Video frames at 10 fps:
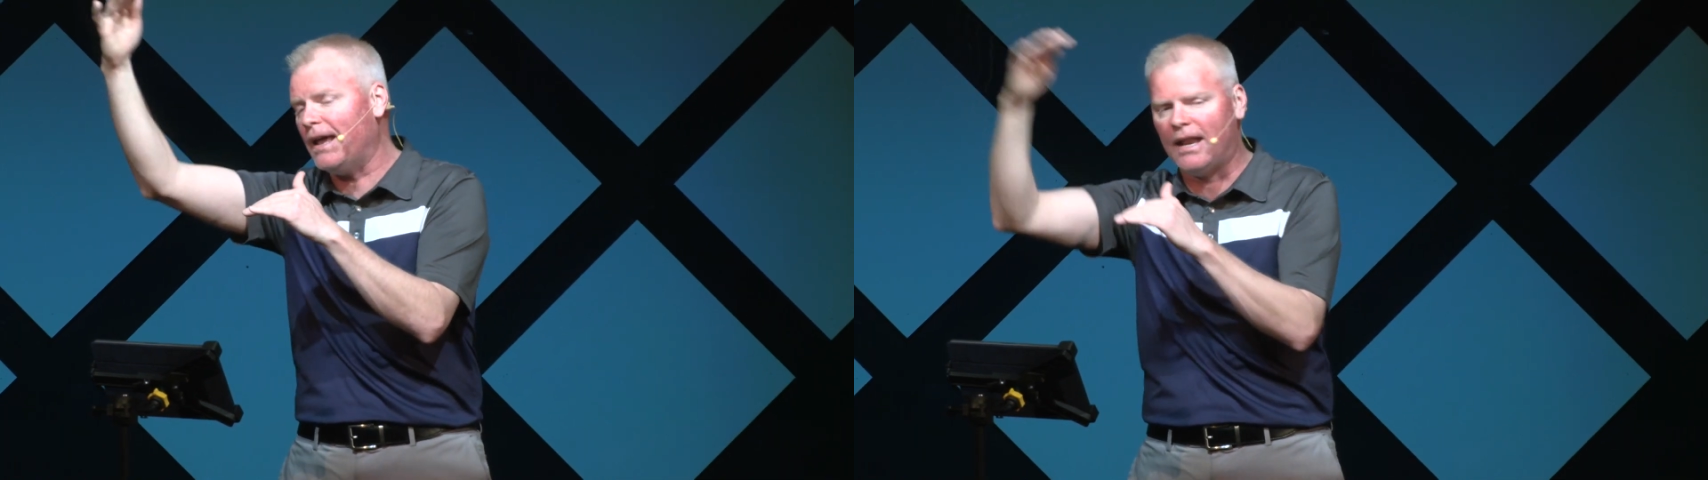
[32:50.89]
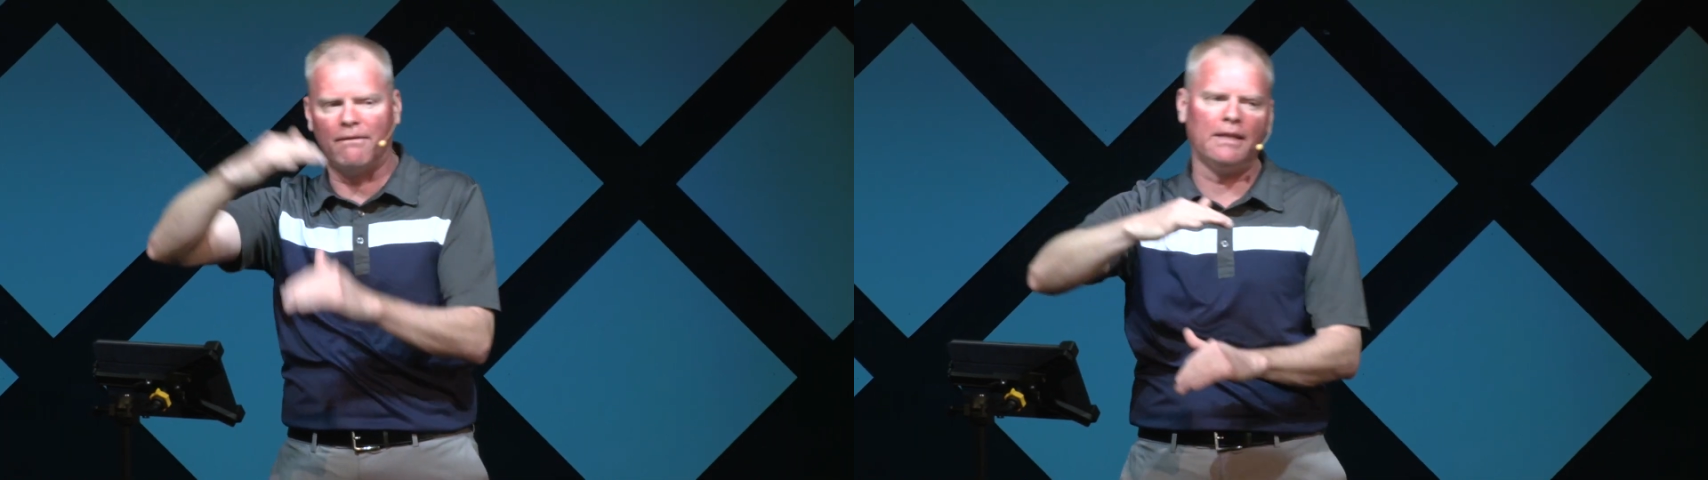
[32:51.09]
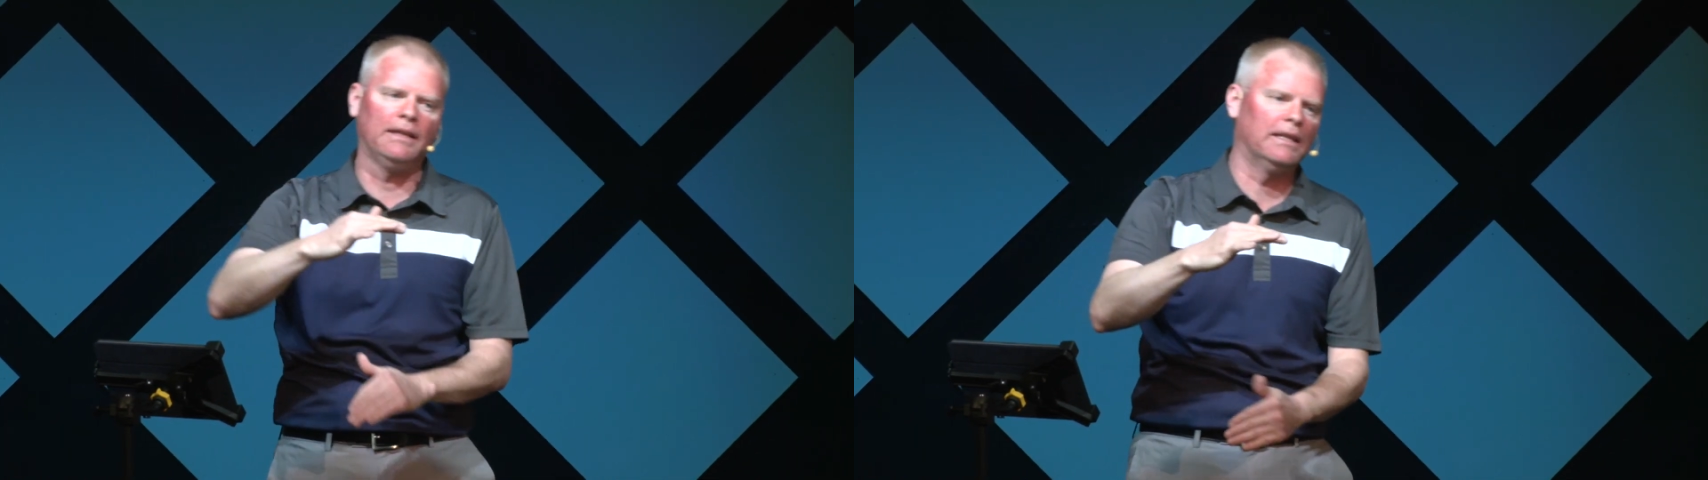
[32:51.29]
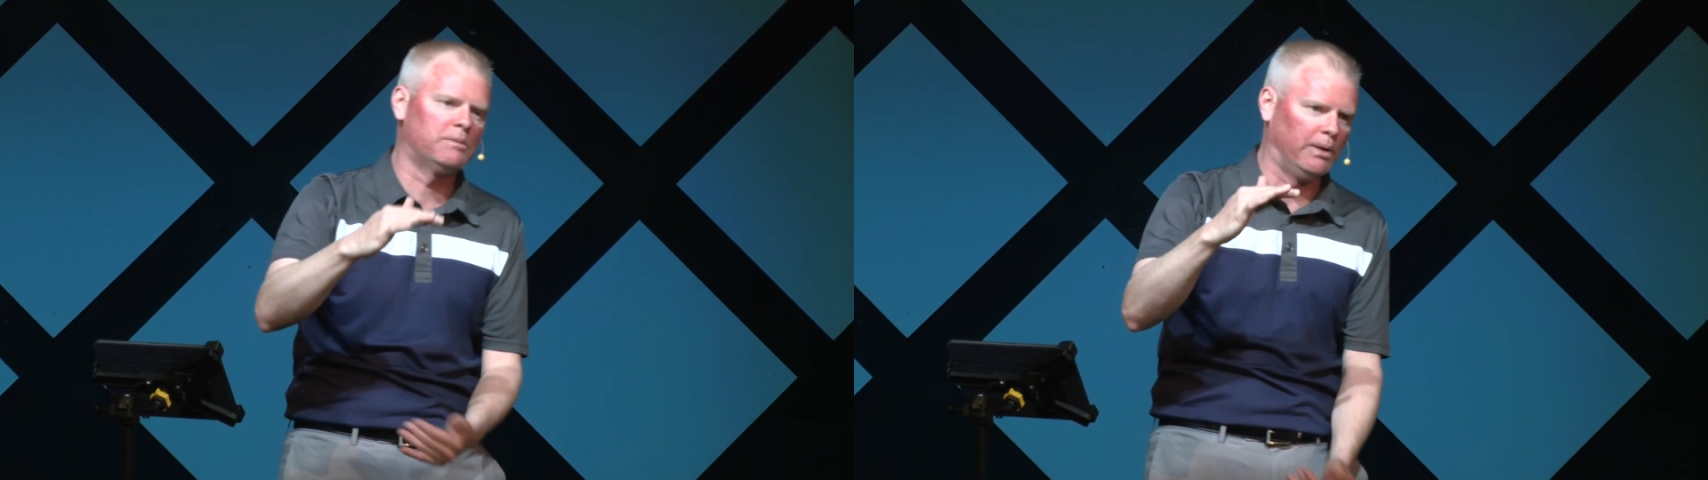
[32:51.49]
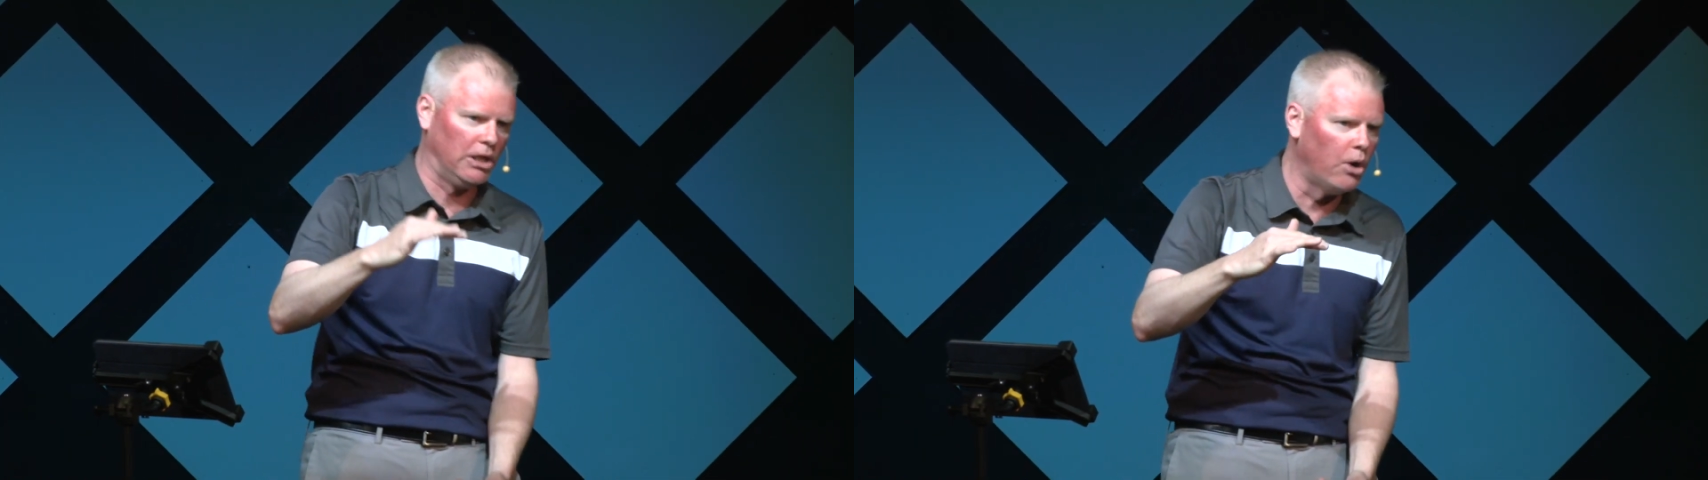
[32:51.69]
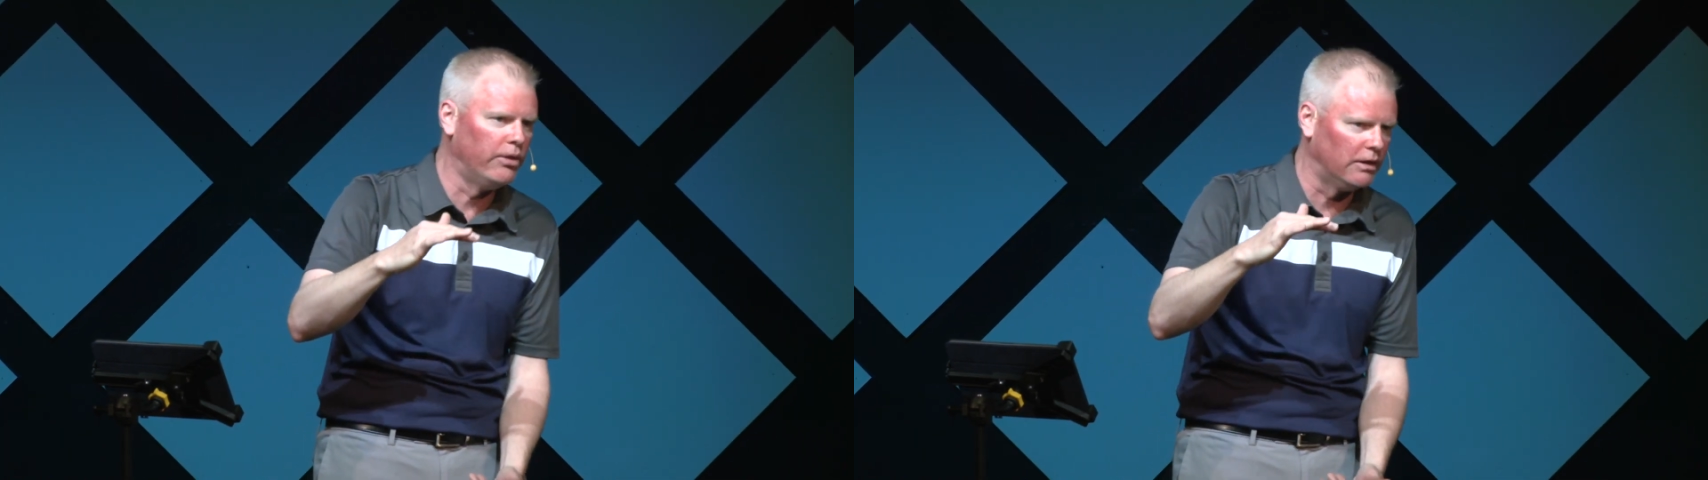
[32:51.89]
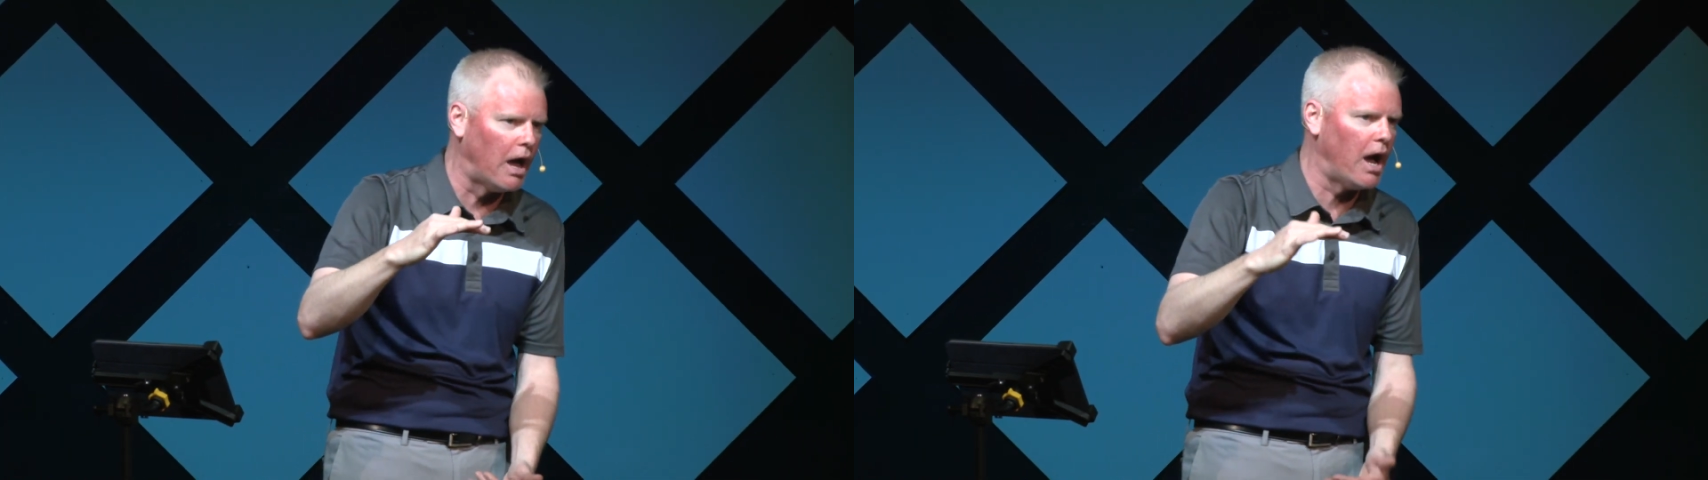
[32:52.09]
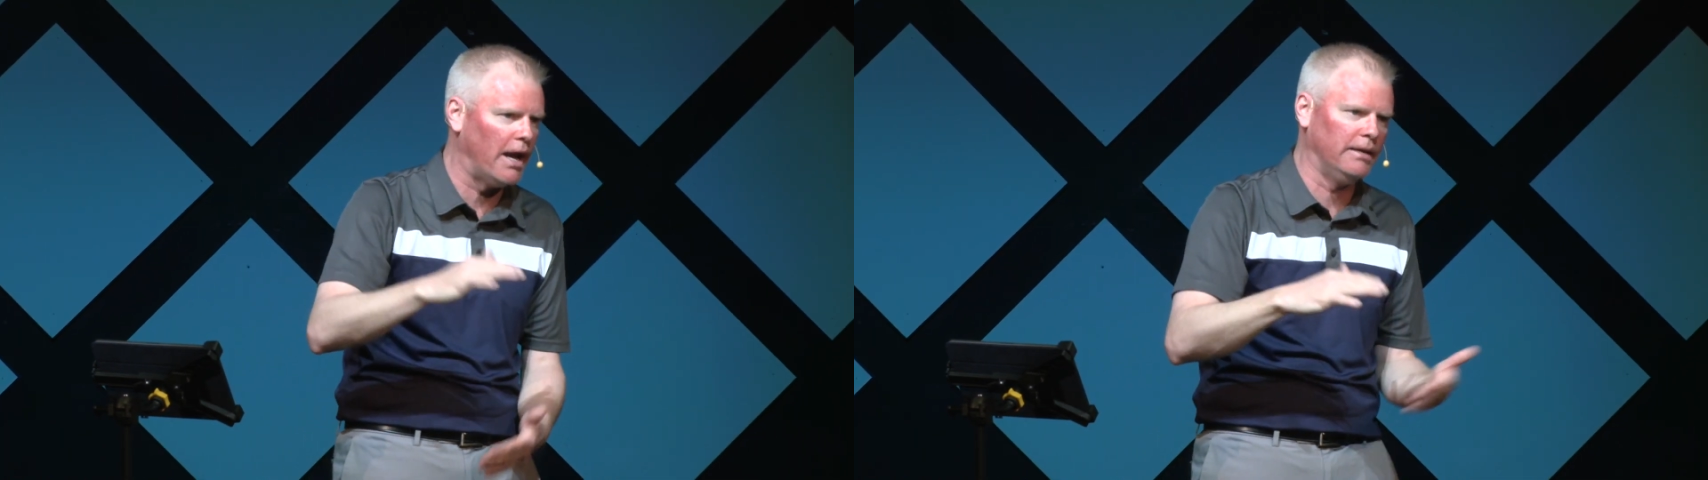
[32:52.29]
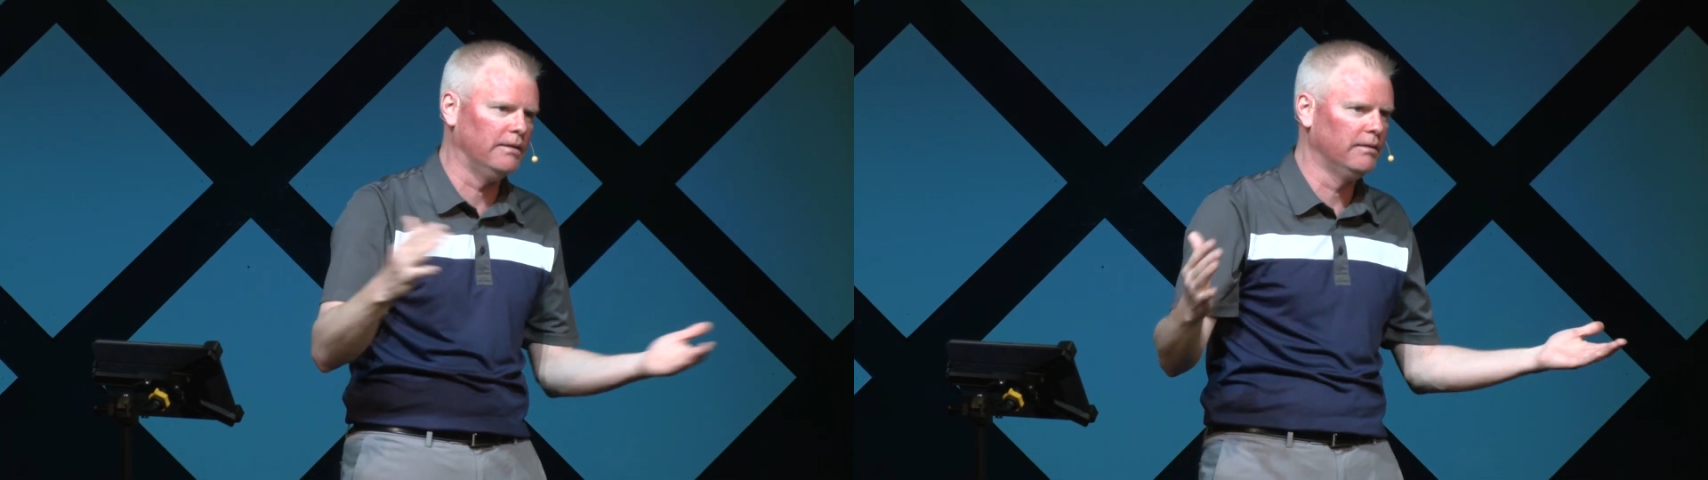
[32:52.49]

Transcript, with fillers: And everything that's below the line,